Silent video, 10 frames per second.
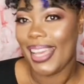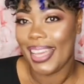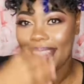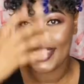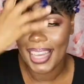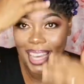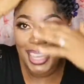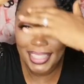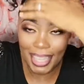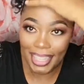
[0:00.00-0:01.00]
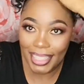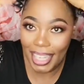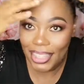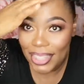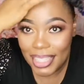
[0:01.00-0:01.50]
Yes, guys, and
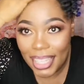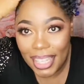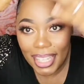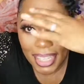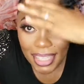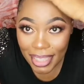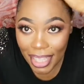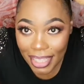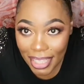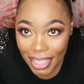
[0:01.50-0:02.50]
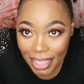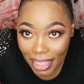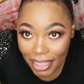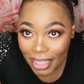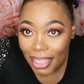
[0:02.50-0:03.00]
can you see, this is
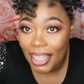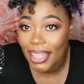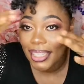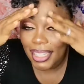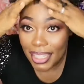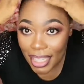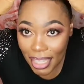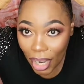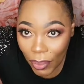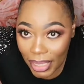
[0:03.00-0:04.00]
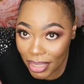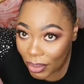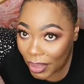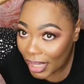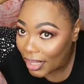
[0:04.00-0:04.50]
it. This is how it's
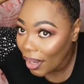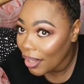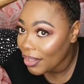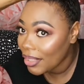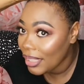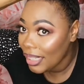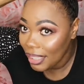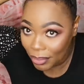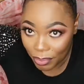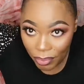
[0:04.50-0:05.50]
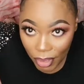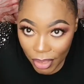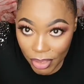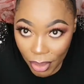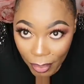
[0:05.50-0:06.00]
looking underneath.
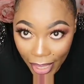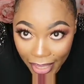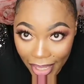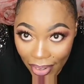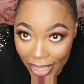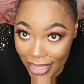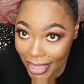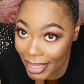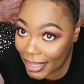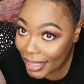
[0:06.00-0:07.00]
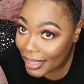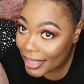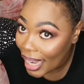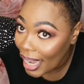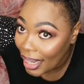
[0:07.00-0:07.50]
So my hair is still
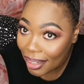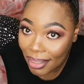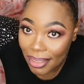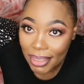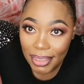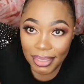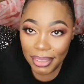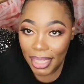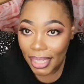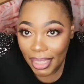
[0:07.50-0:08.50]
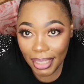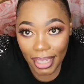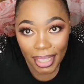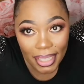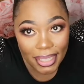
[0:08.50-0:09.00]
intact. Look at that,
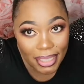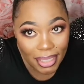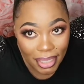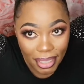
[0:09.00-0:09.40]
guys.